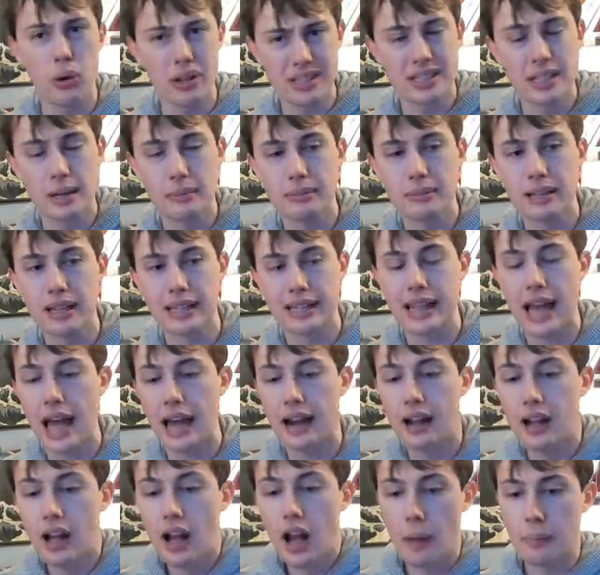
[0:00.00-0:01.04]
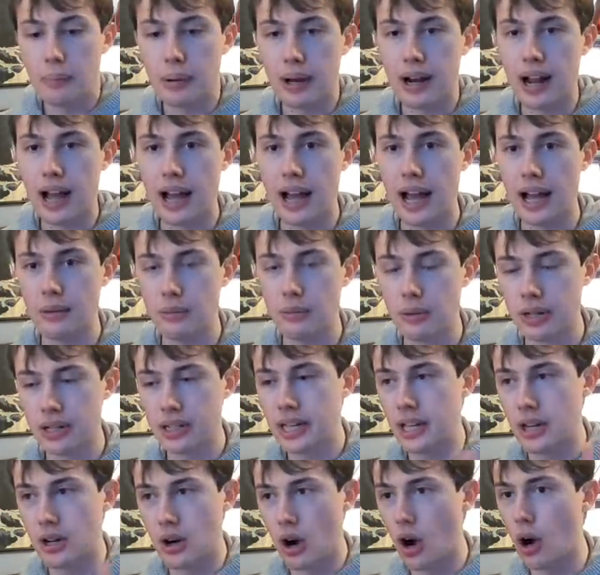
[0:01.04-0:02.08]
something like that but uh, i wouldn't
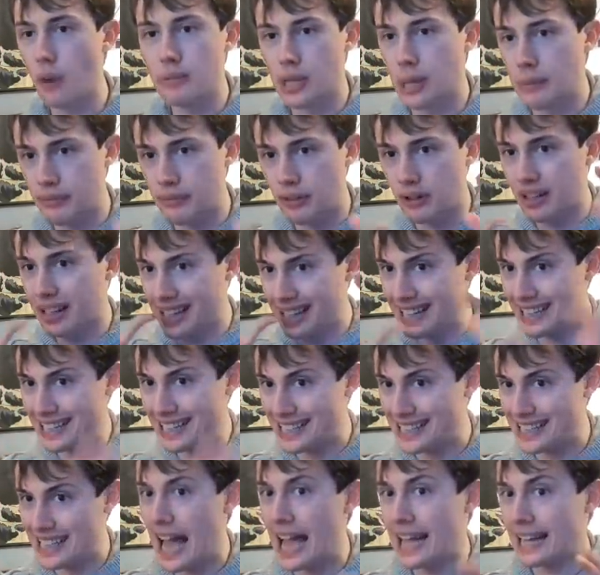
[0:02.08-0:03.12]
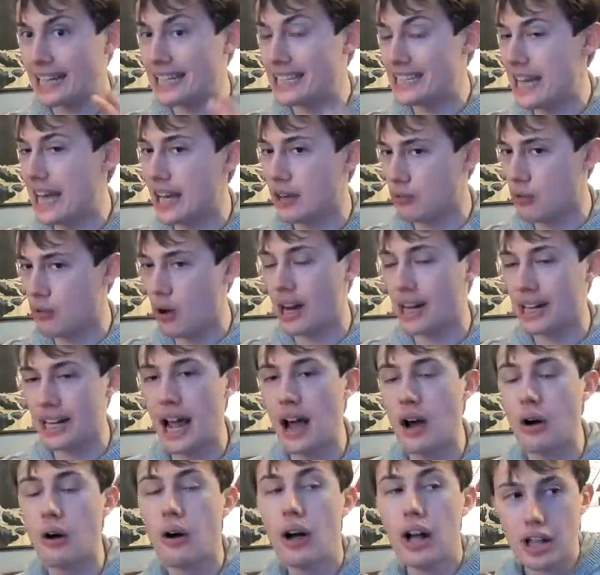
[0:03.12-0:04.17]
get your hopes up for like an exact date right
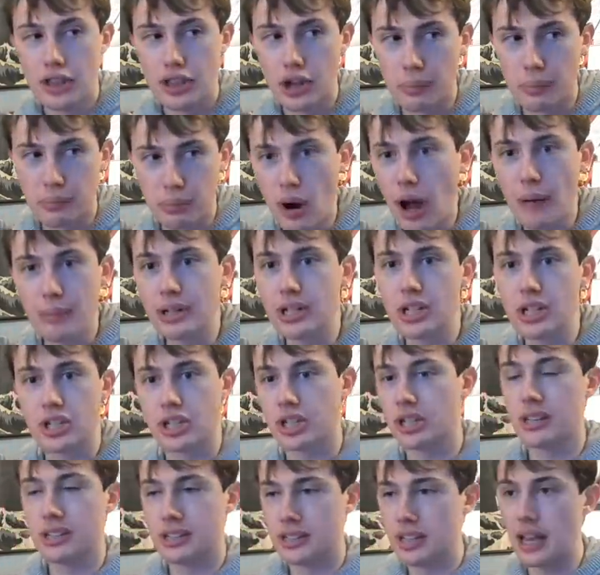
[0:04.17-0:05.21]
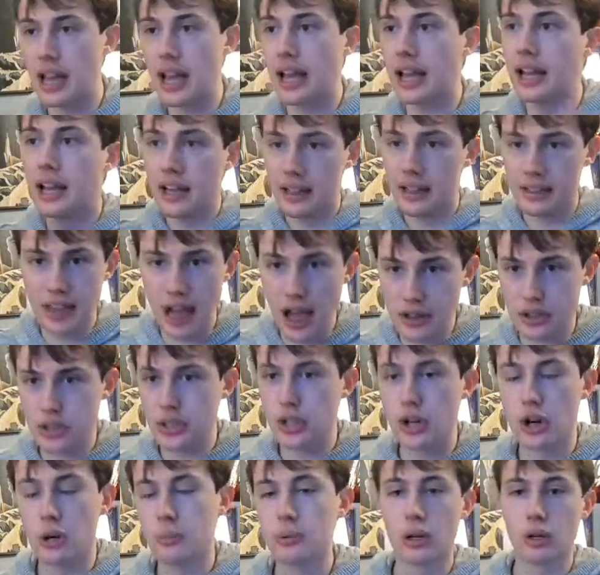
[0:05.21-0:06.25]
now they're probably just gonna say thousand
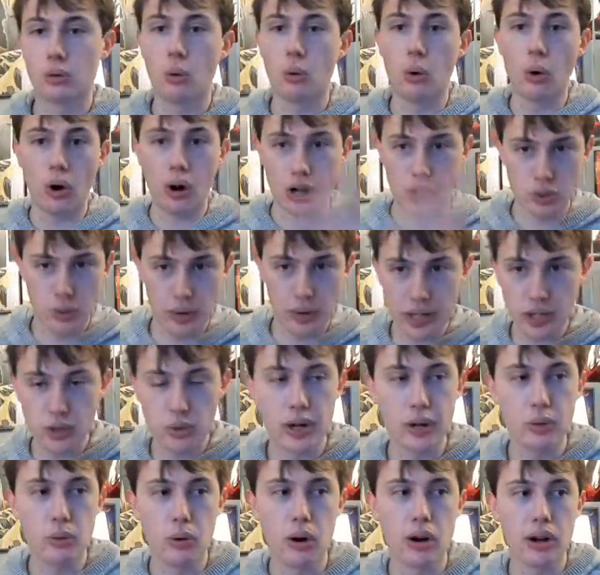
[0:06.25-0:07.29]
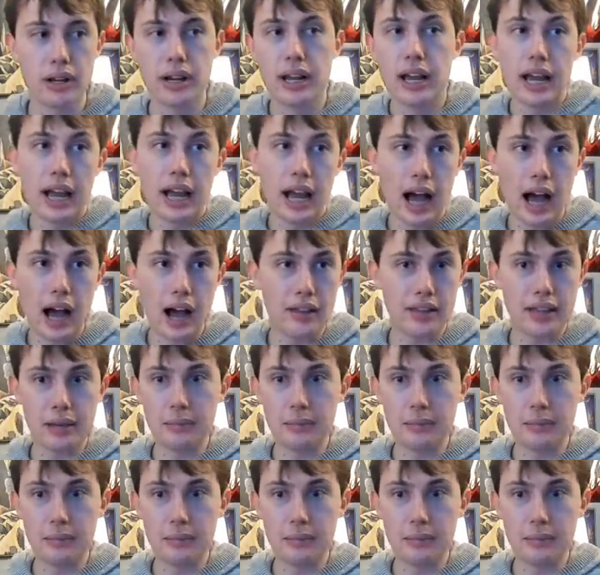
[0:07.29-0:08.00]
year blood war 2021 uh,